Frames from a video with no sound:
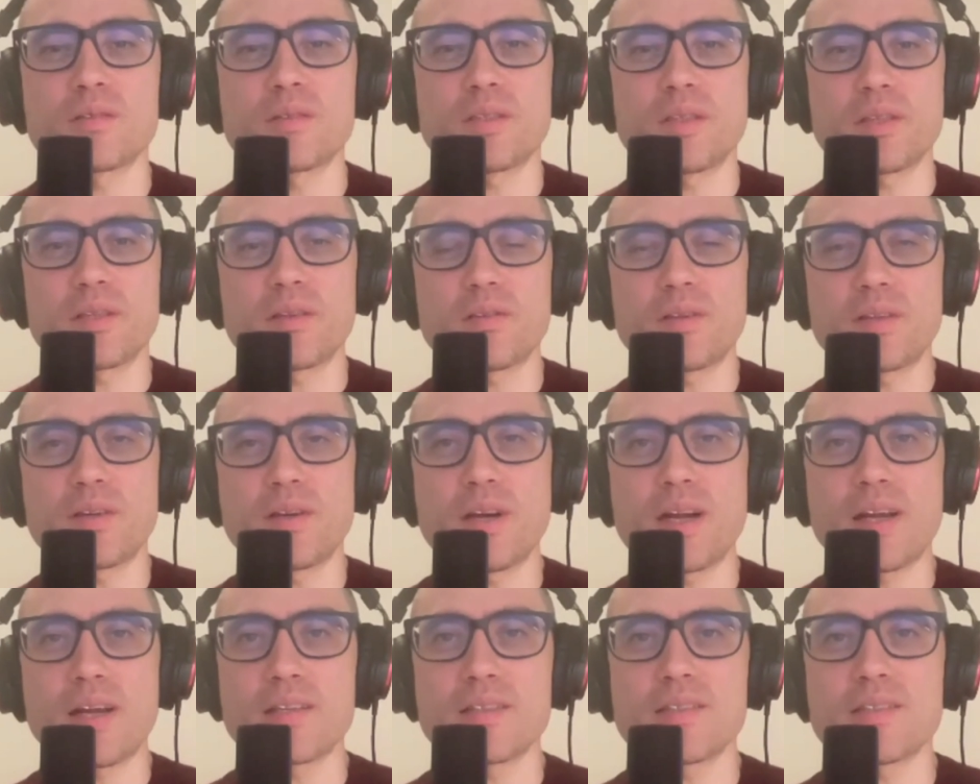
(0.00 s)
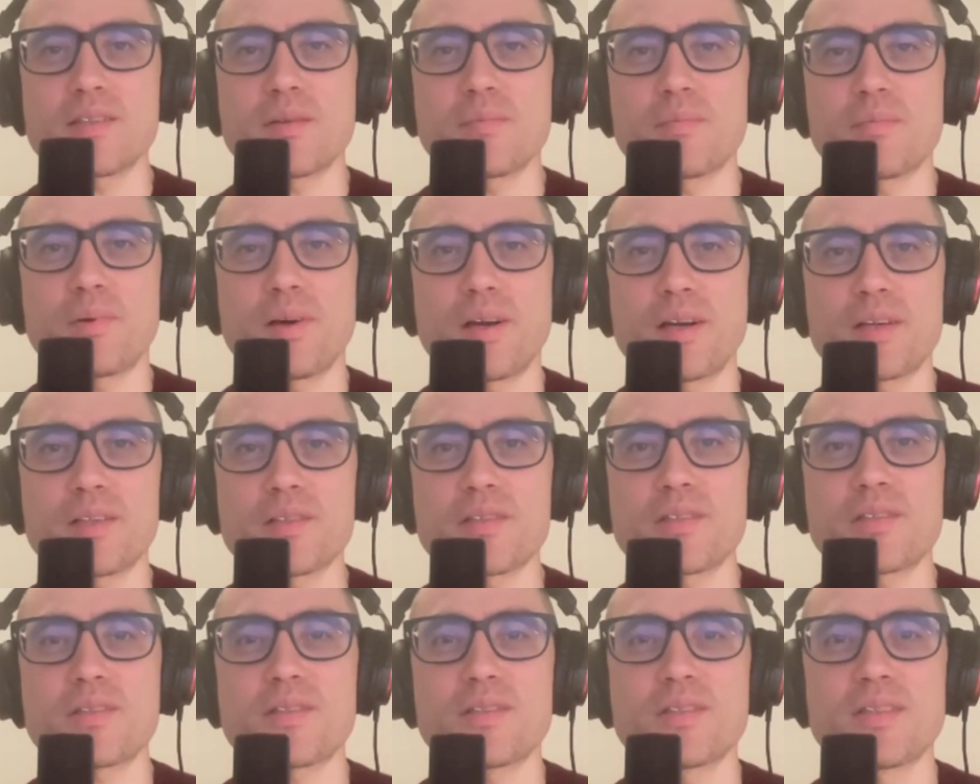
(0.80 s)
like rewrite some
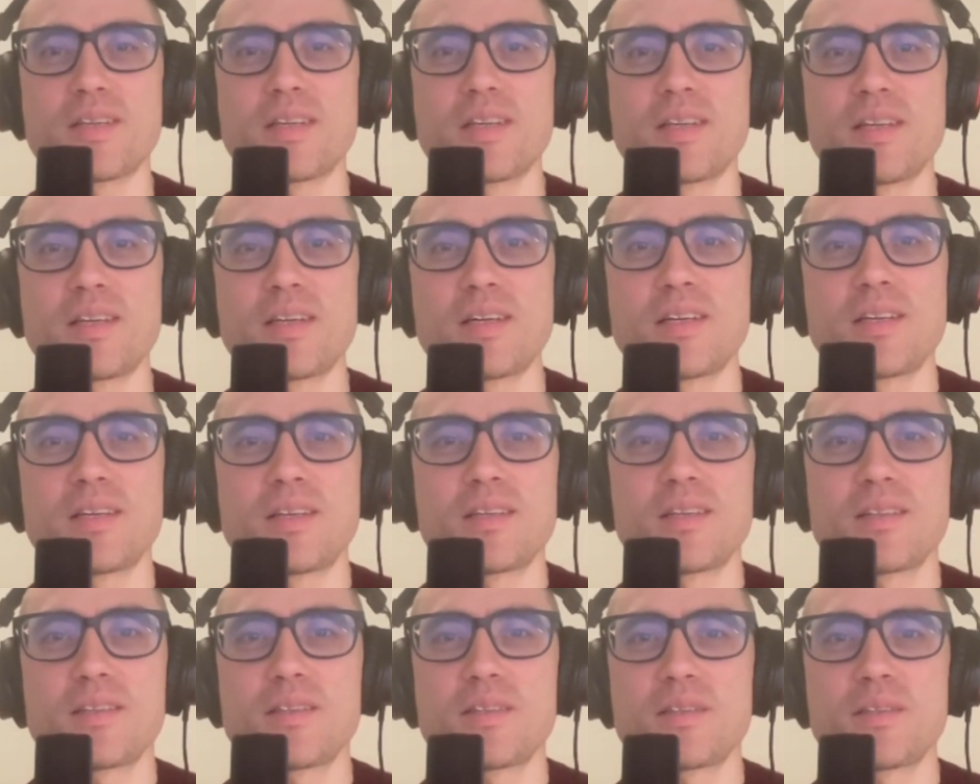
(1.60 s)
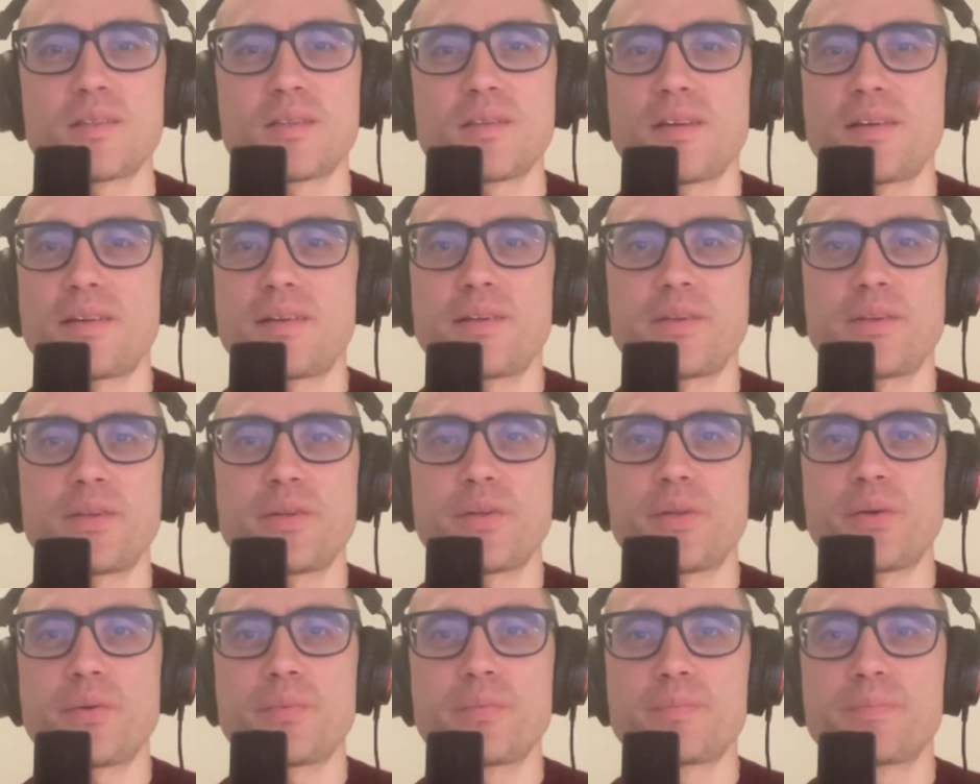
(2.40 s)
parts, you
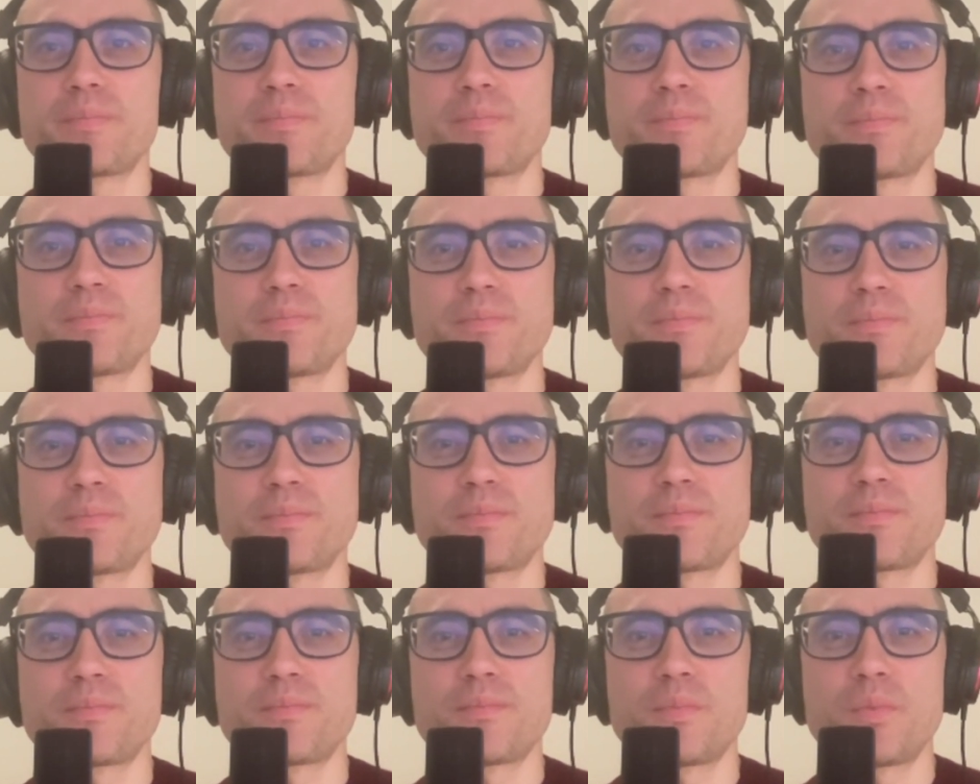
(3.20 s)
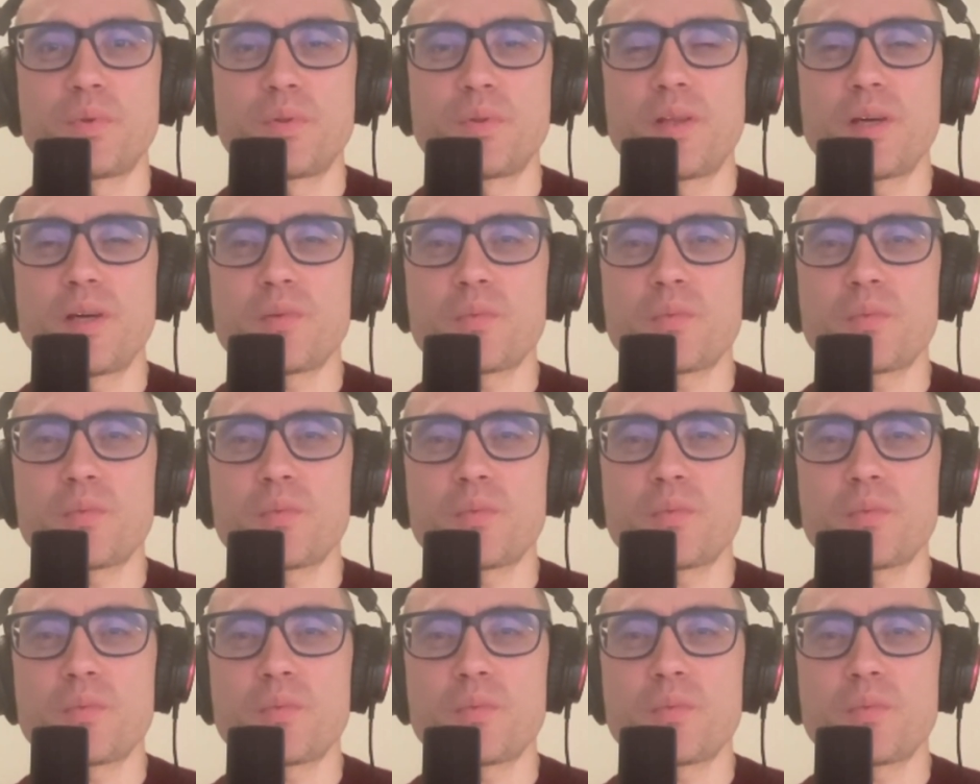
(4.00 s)
know. Would that